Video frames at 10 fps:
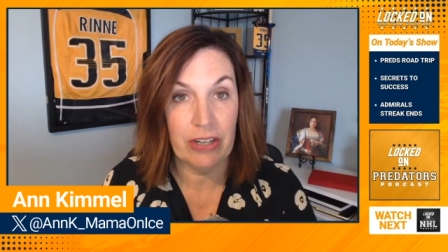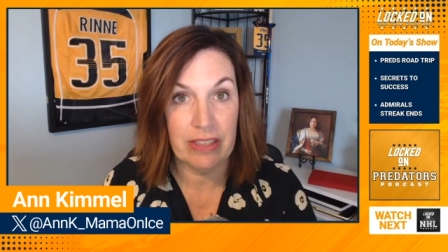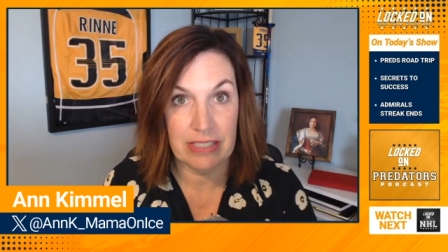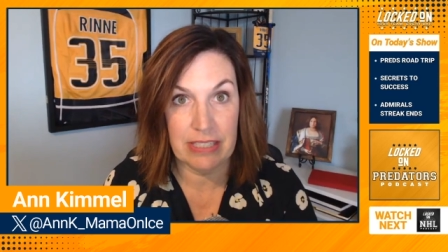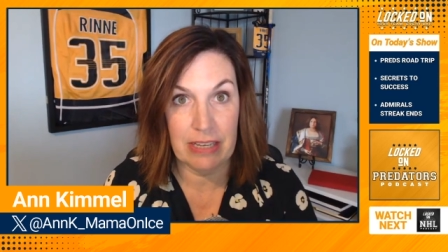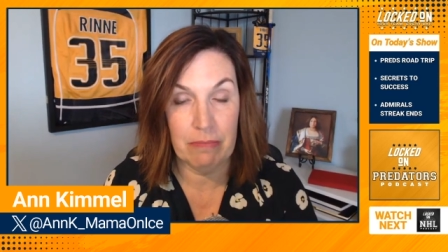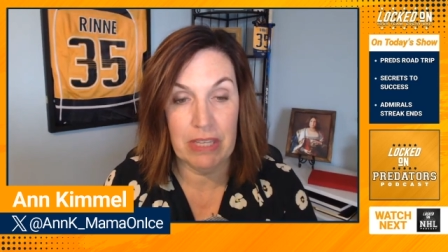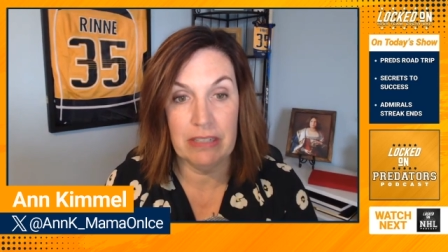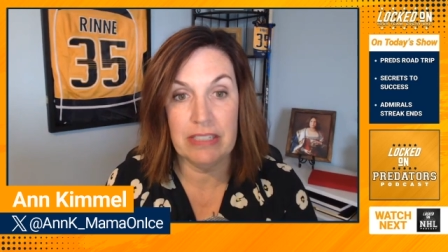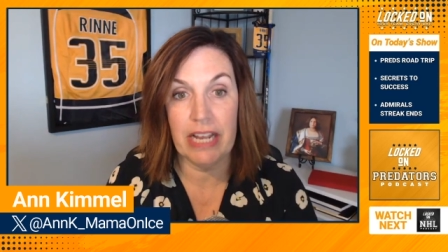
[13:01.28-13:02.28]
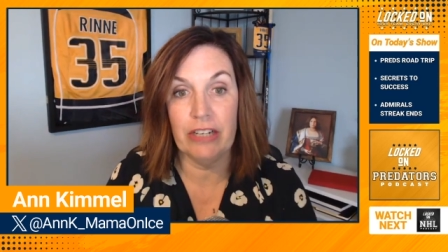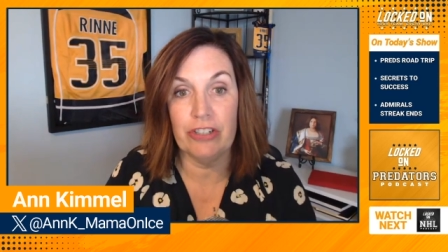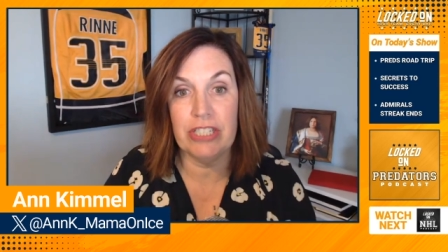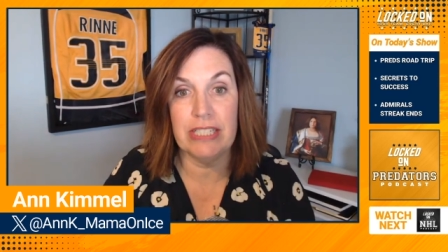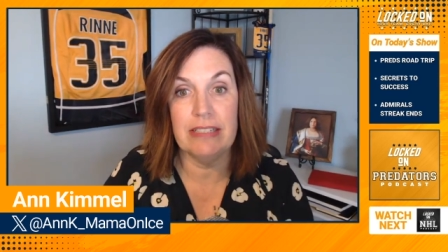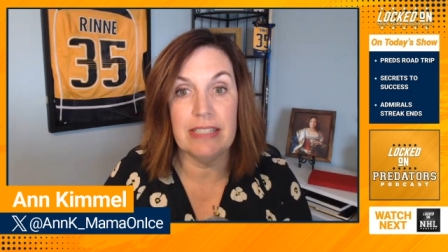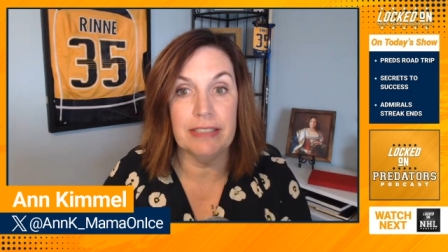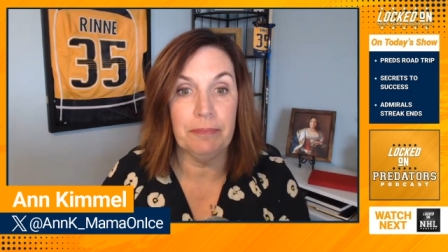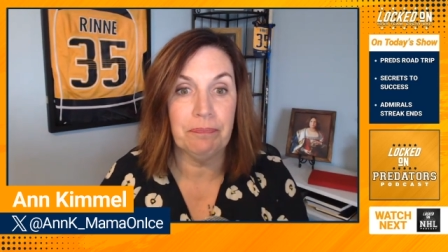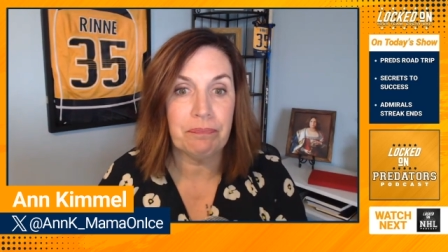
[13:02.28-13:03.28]
this team the entire
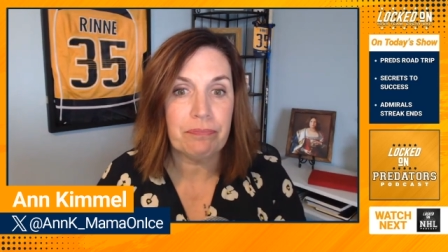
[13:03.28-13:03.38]
season